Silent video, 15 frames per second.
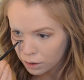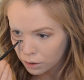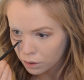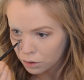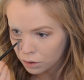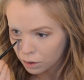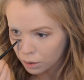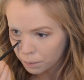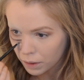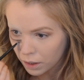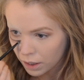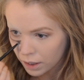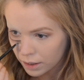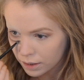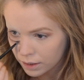YouTube
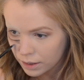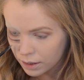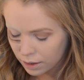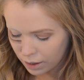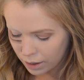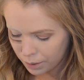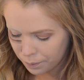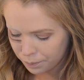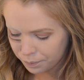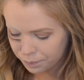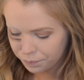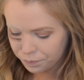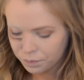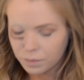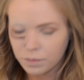because
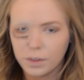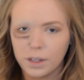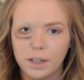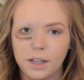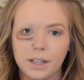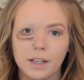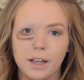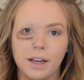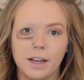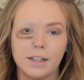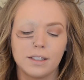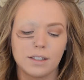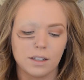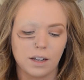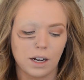
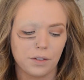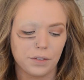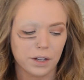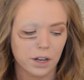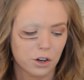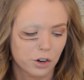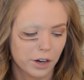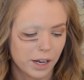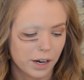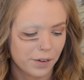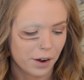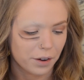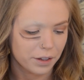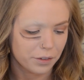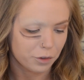it's kind of like a creative
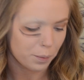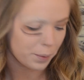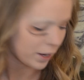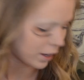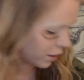outlet for me.